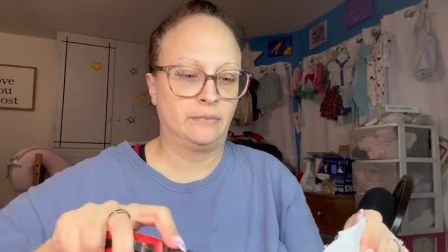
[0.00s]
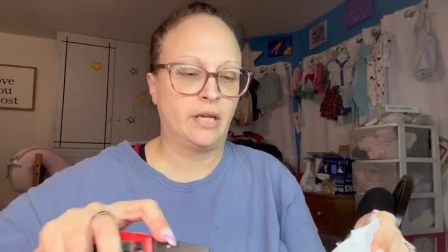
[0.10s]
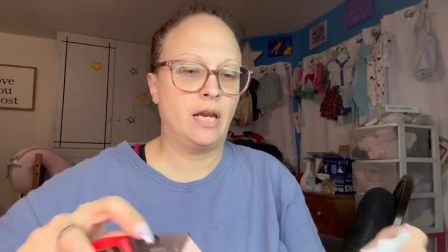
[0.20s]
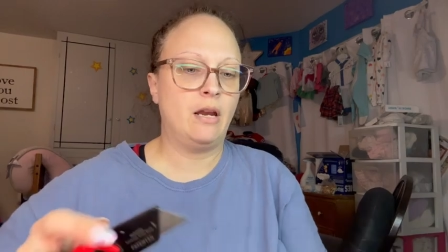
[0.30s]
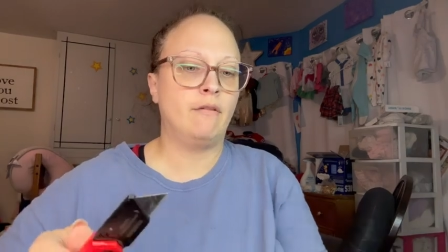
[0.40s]

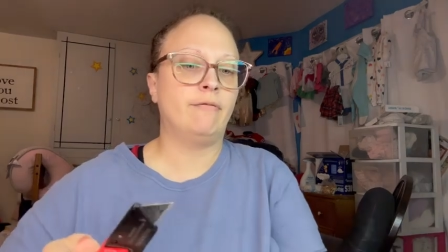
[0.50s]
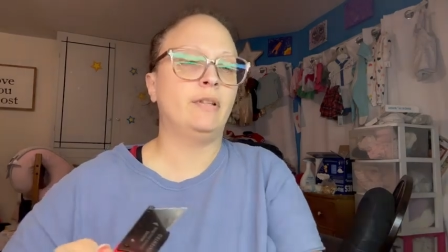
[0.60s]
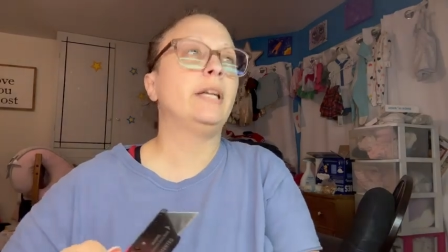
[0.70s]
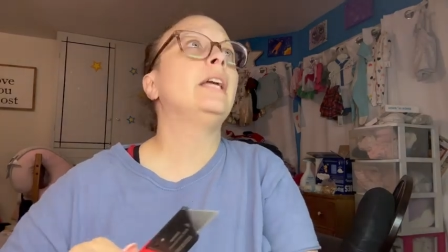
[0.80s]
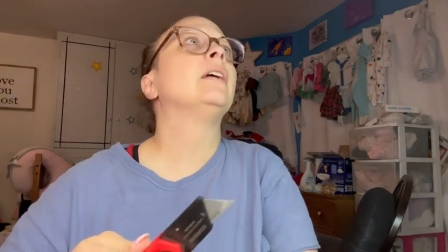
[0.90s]

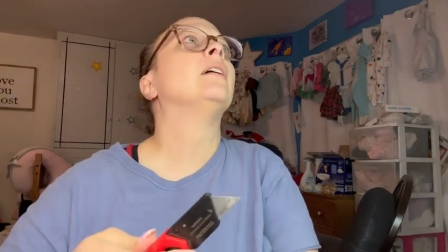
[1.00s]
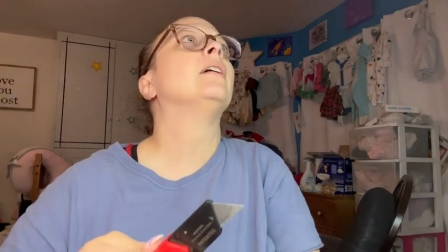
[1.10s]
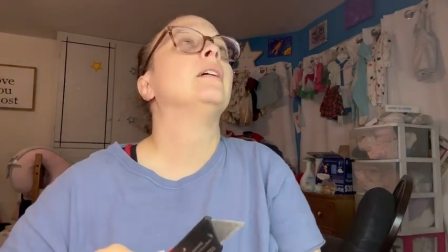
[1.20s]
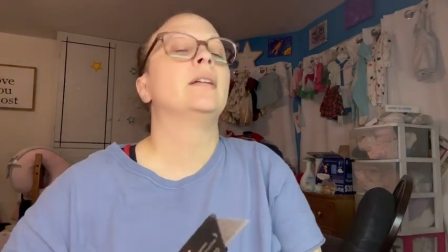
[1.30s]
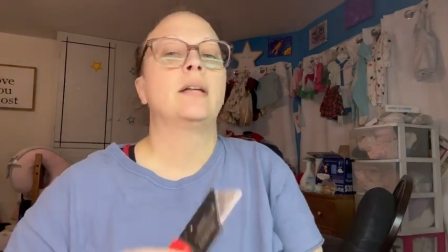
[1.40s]
carefully.
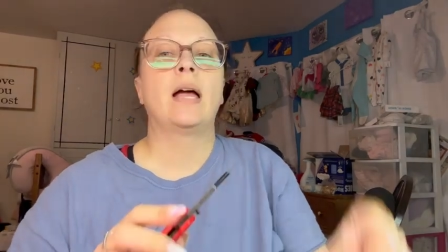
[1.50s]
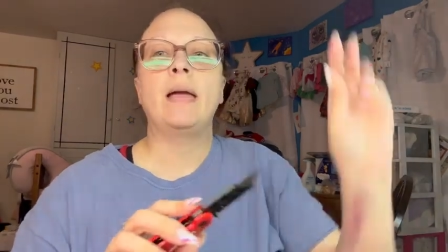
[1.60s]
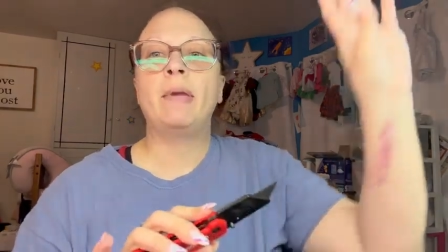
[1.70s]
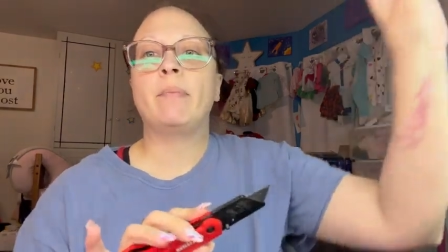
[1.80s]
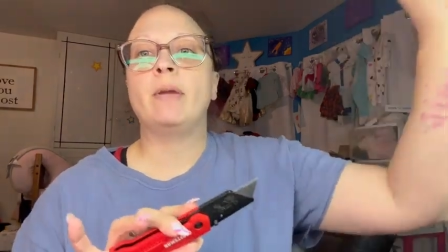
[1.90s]
I
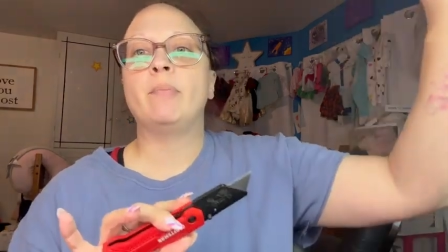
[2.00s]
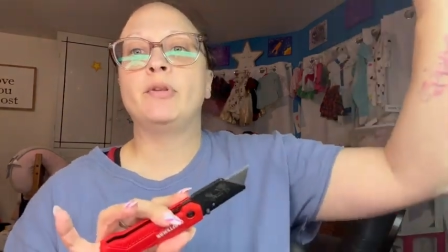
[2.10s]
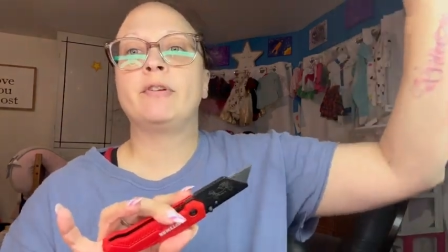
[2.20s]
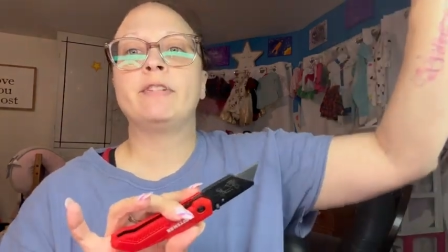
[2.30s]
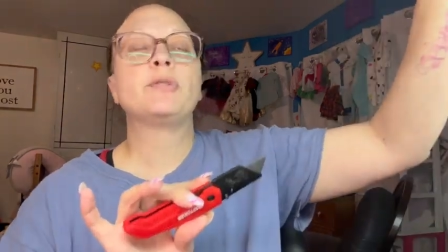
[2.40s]
make people
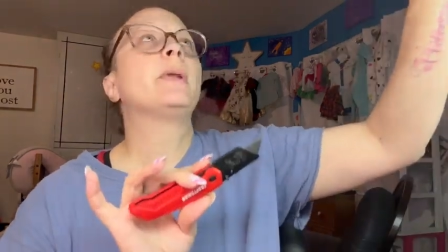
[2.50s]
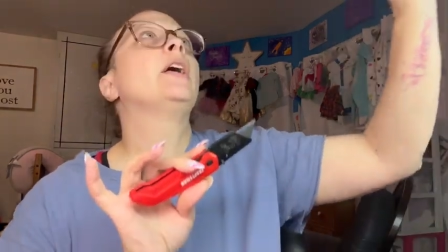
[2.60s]
nervous when I